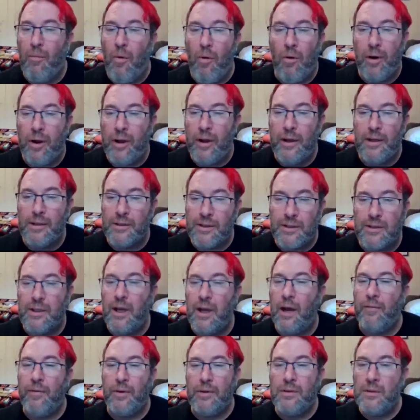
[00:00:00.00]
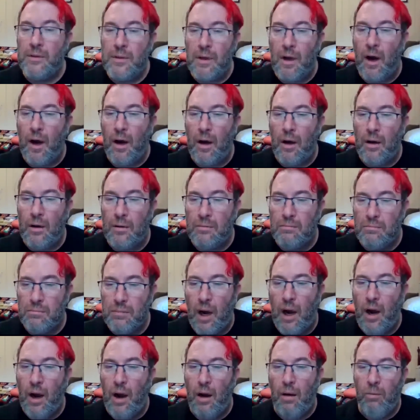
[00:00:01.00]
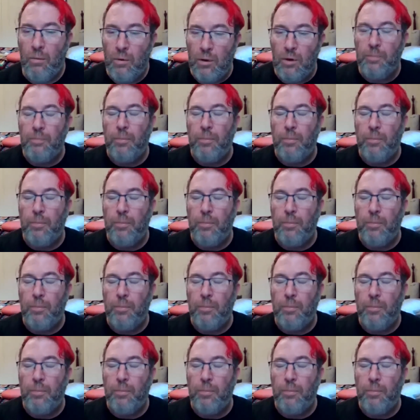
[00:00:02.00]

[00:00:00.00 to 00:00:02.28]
morning at 7. I will